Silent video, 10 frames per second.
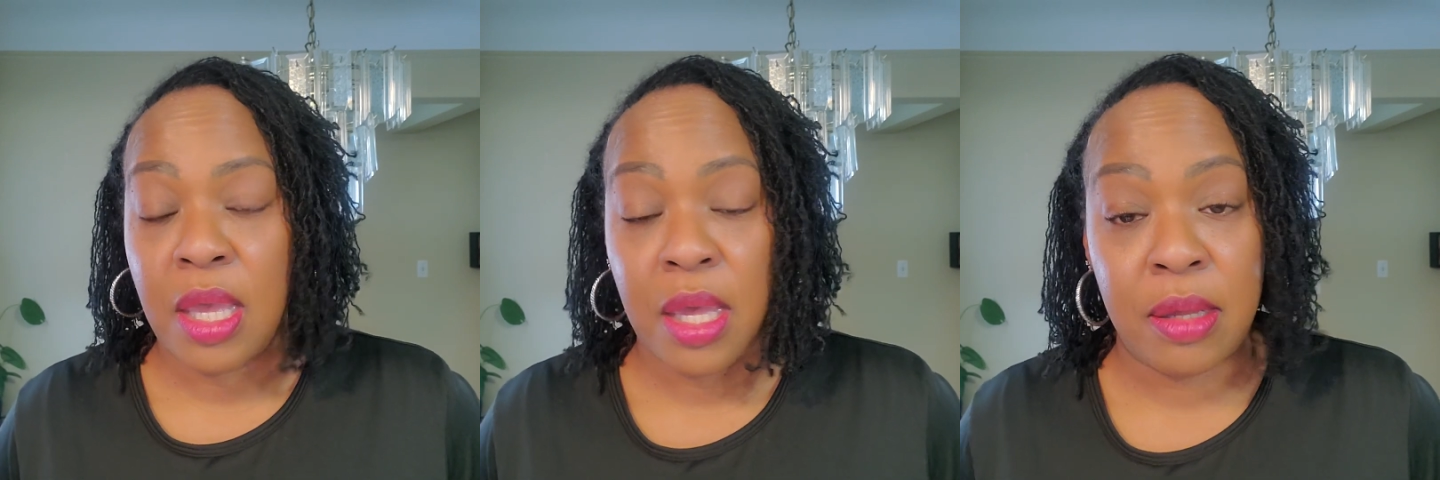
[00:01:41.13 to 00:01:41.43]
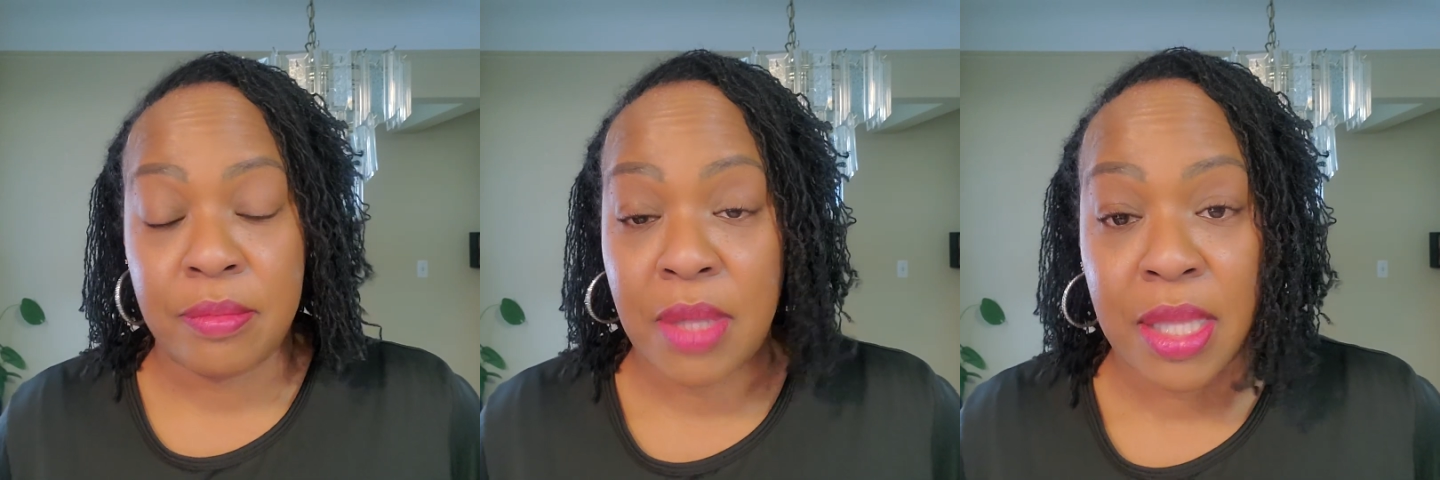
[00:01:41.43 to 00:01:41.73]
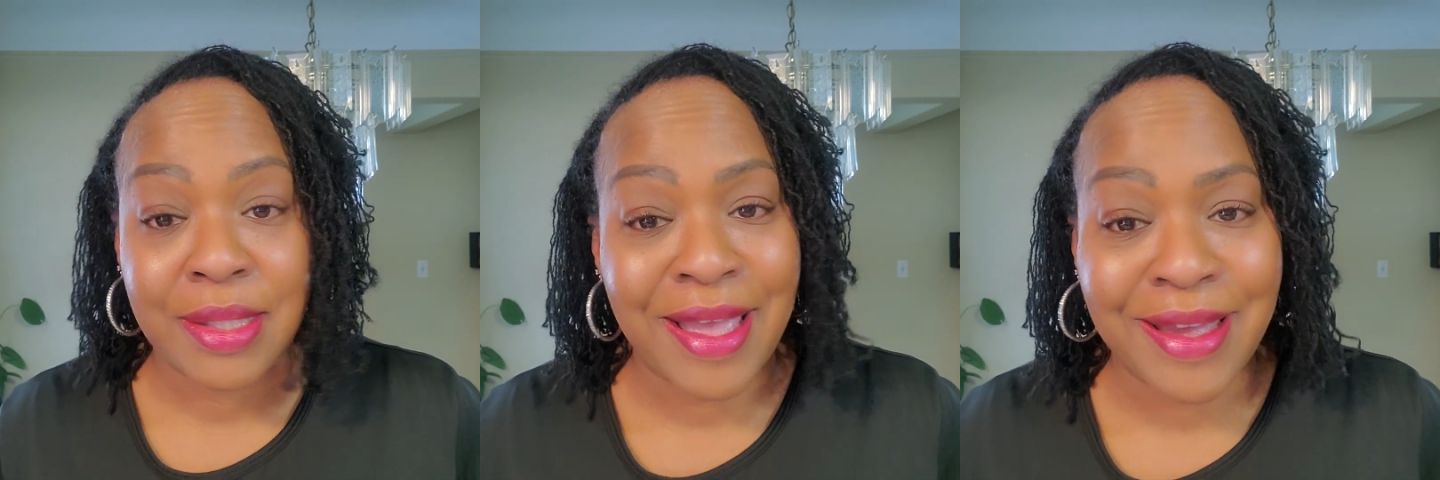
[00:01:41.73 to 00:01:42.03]

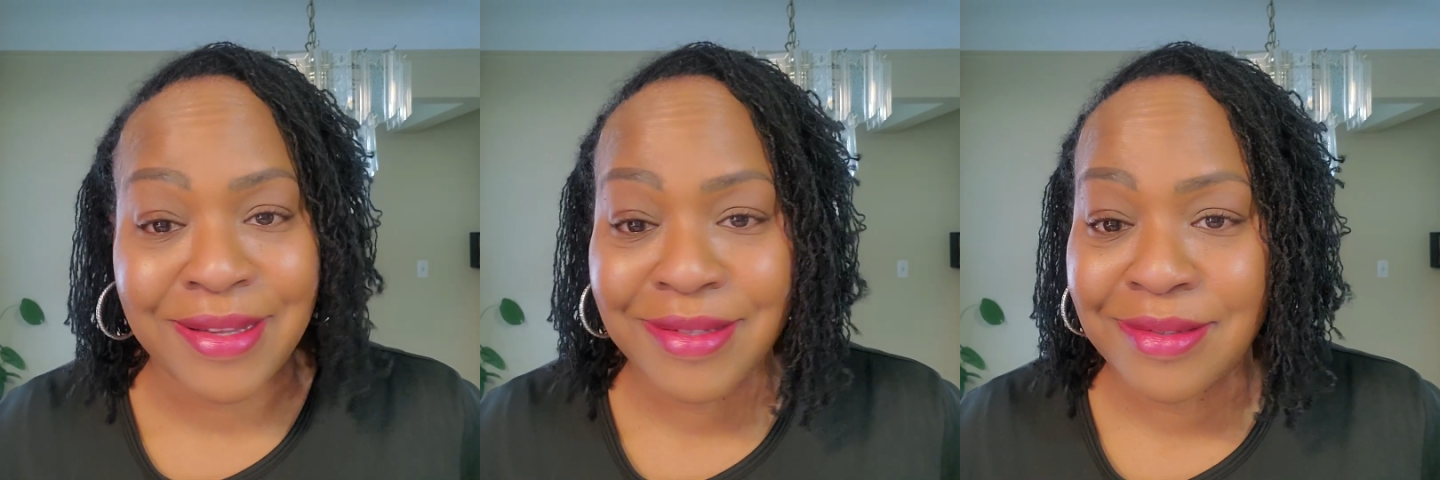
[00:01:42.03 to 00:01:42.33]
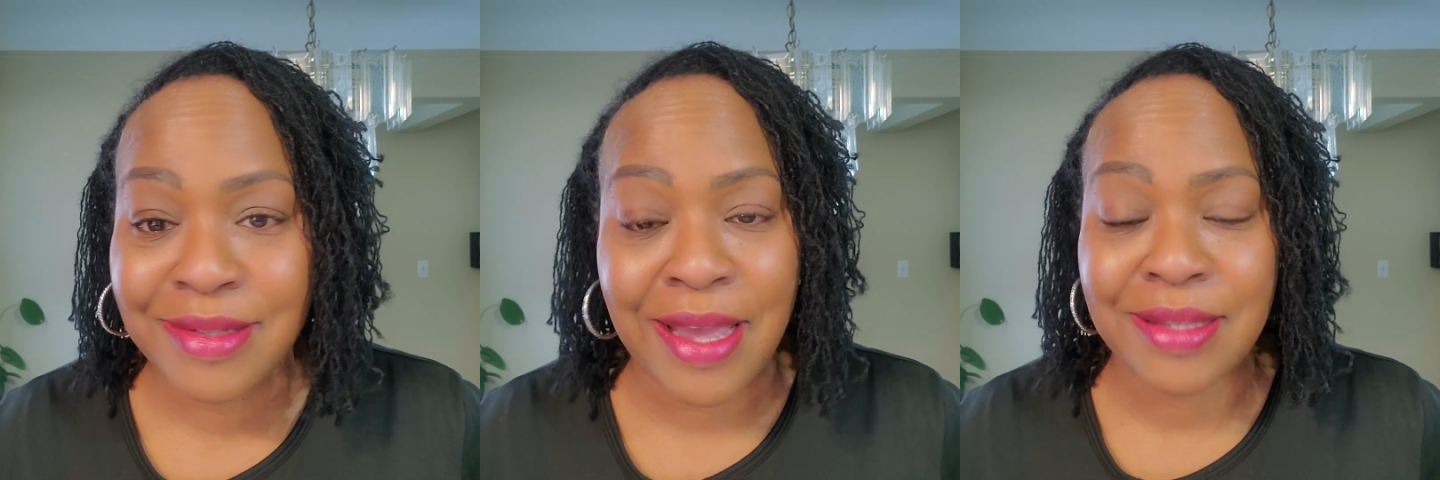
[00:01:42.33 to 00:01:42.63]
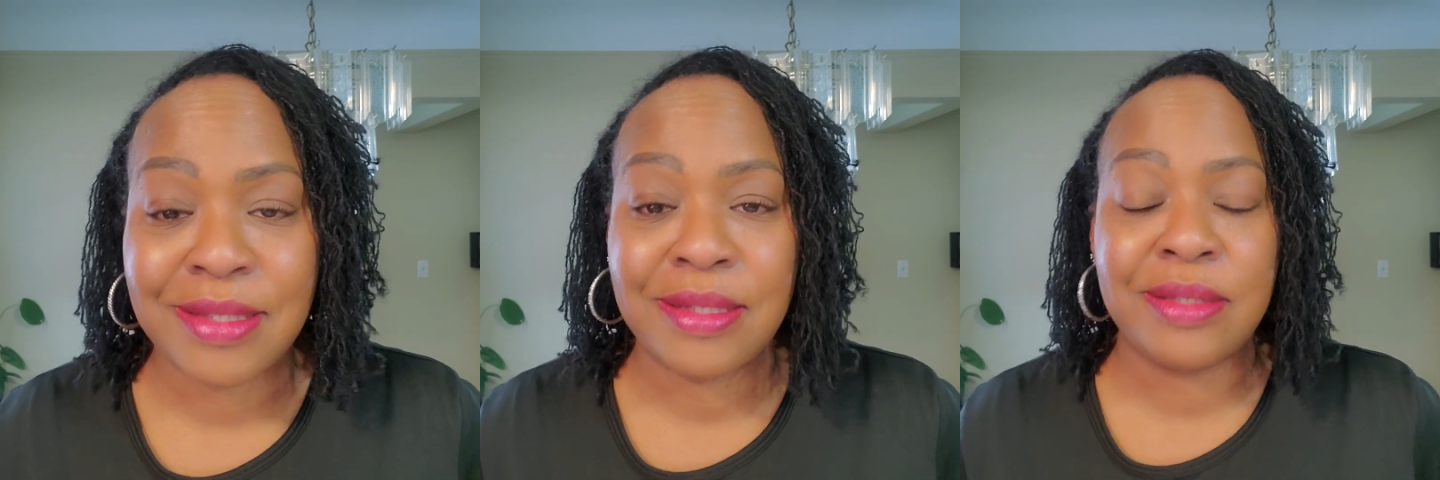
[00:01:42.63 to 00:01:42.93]
I
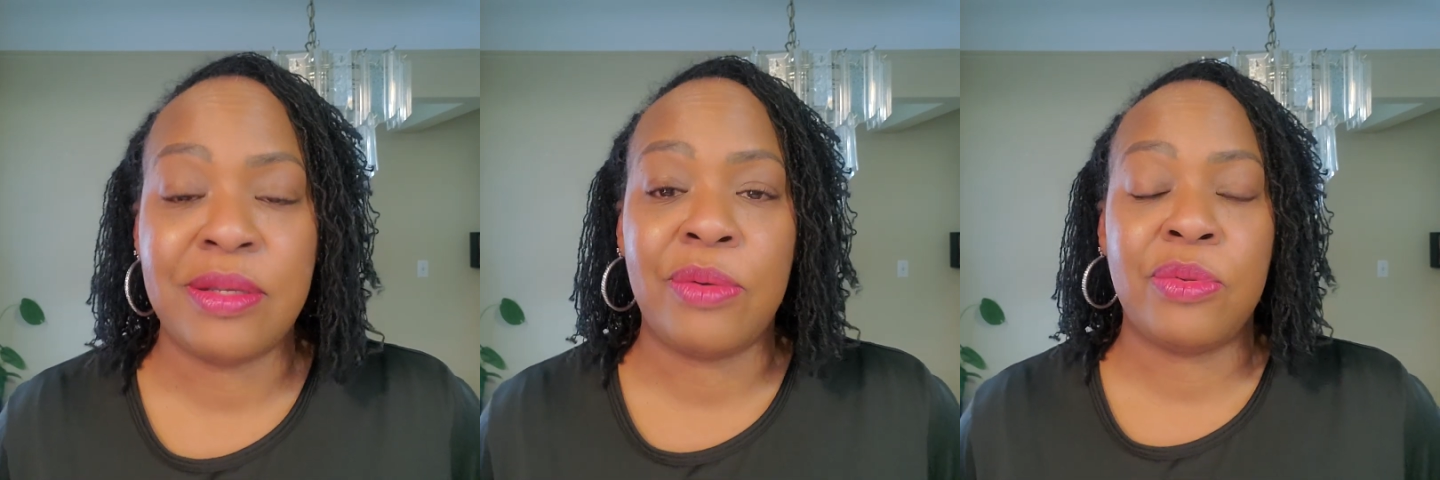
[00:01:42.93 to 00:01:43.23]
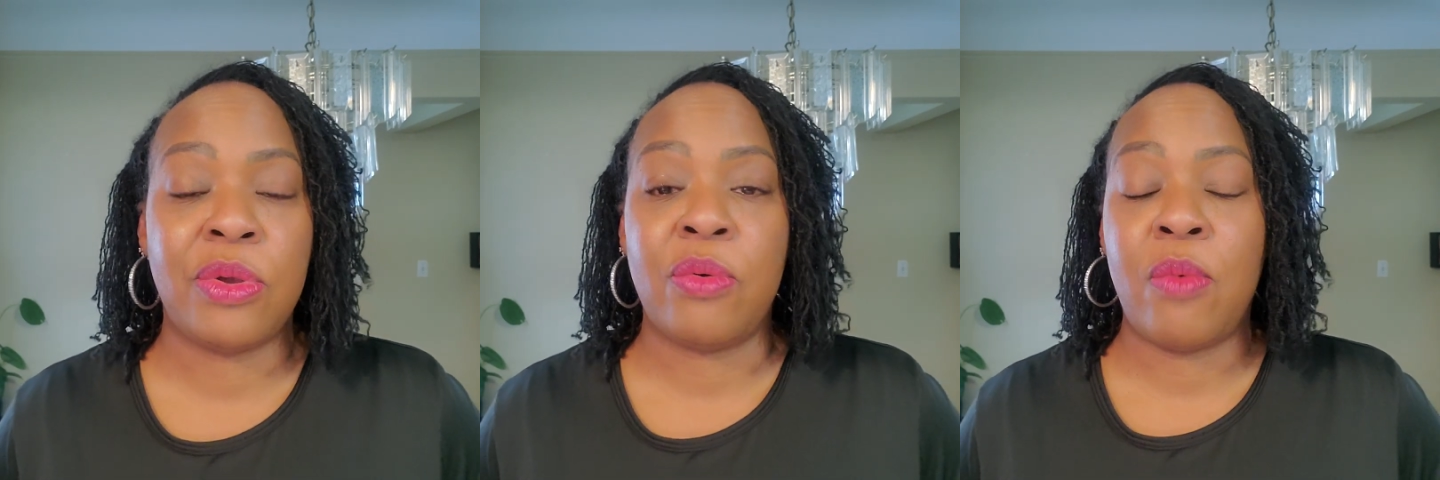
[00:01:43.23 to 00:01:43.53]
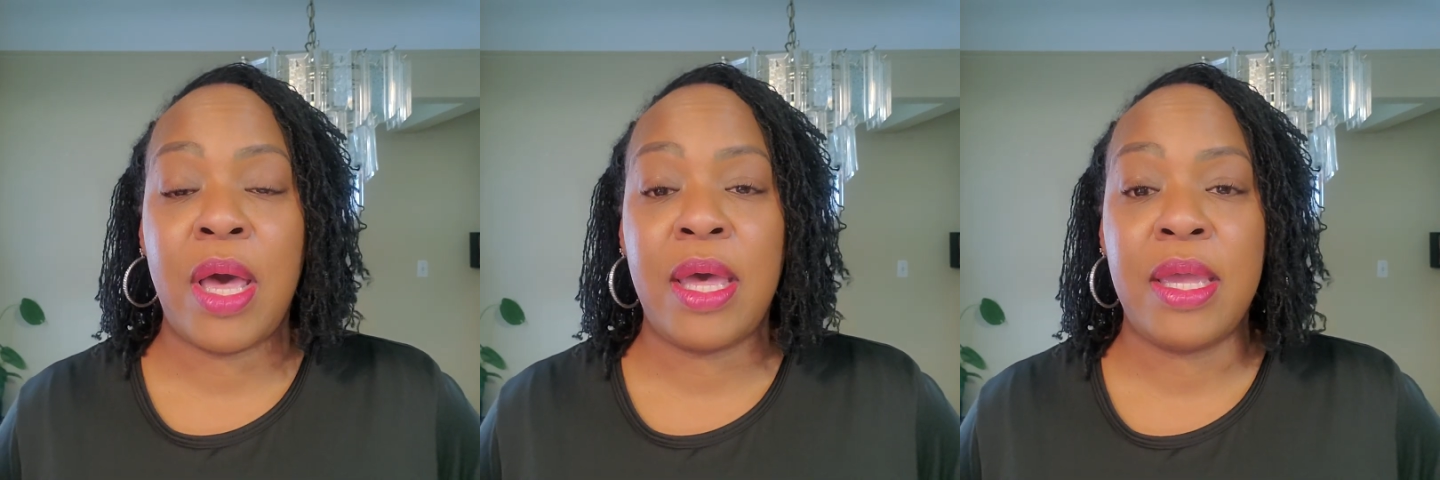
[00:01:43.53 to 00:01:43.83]
honestly don't know
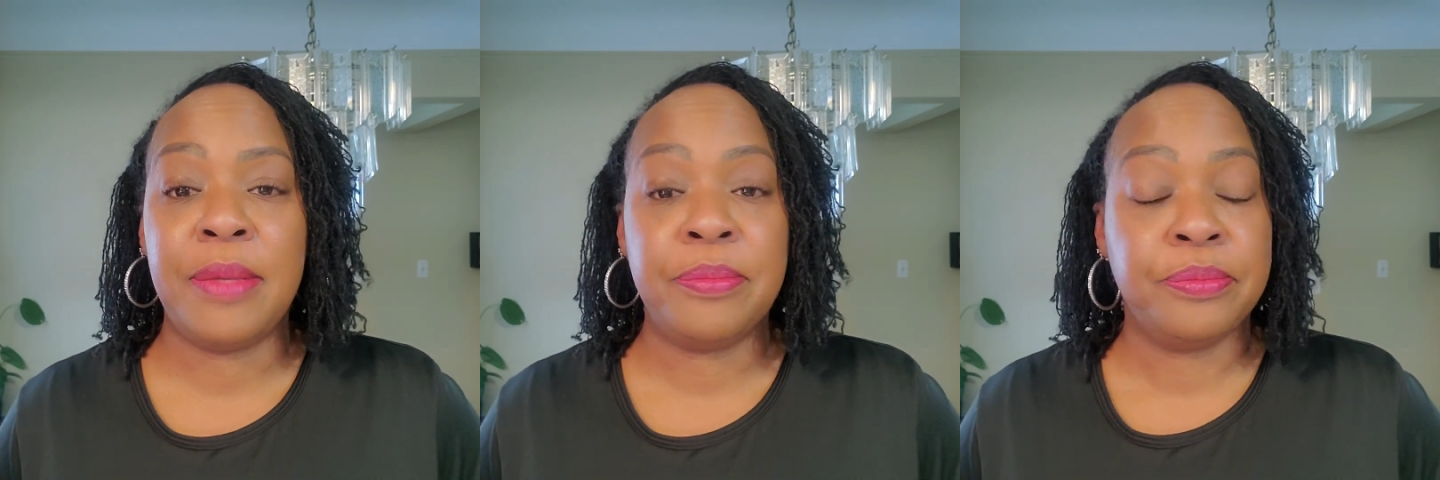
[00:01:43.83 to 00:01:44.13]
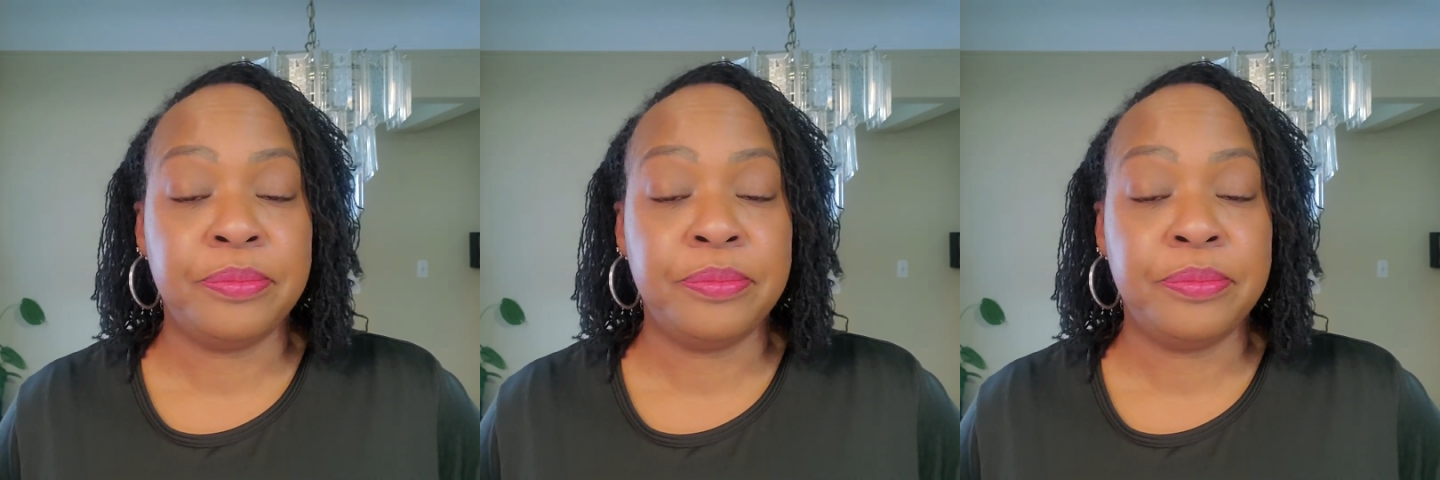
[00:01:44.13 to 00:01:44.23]
why.